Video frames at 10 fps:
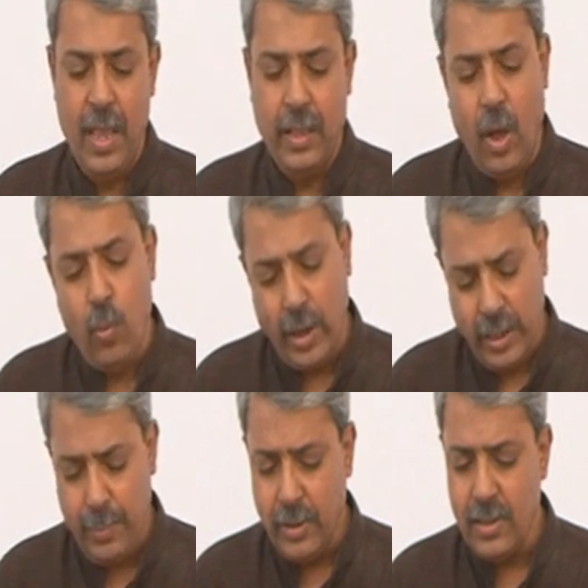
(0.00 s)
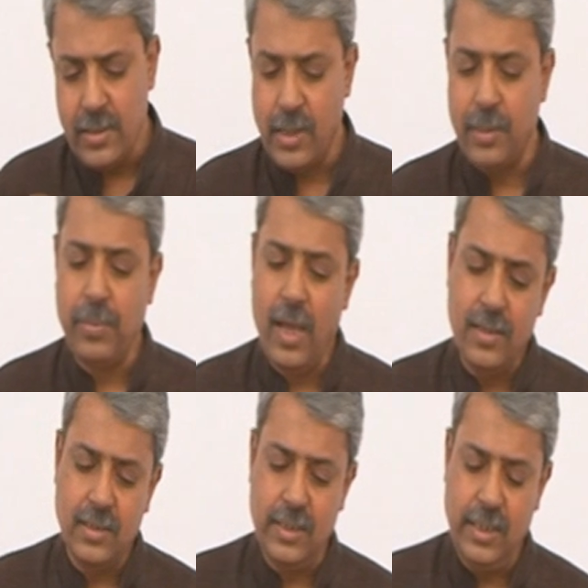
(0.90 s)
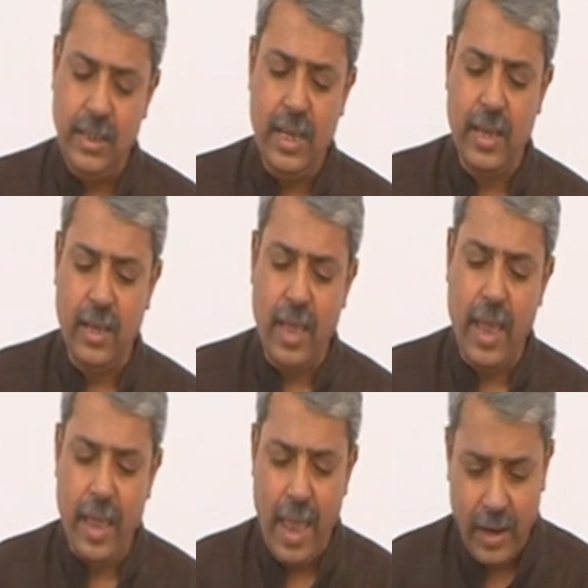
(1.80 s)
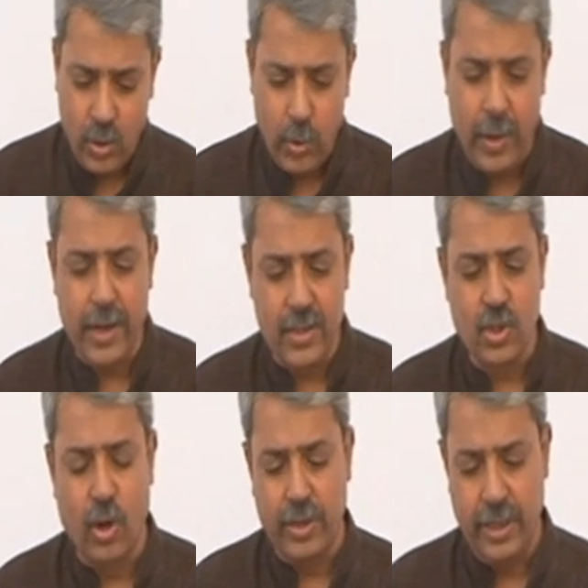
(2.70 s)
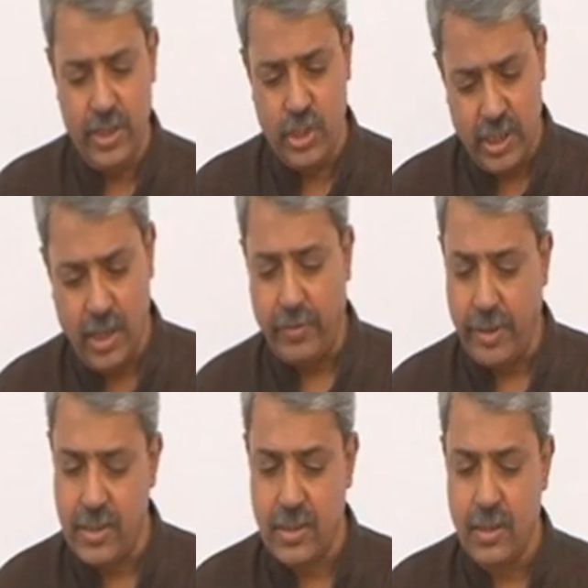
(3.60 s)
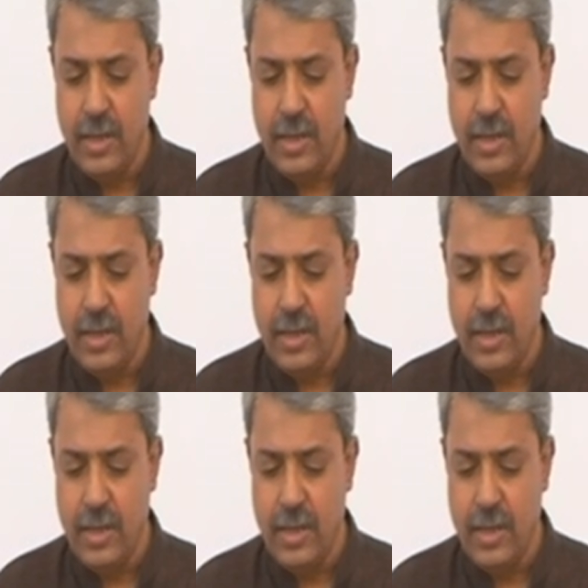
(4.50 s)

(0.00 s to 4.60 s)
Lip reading: Now whatever the surplus he acquires or he generates,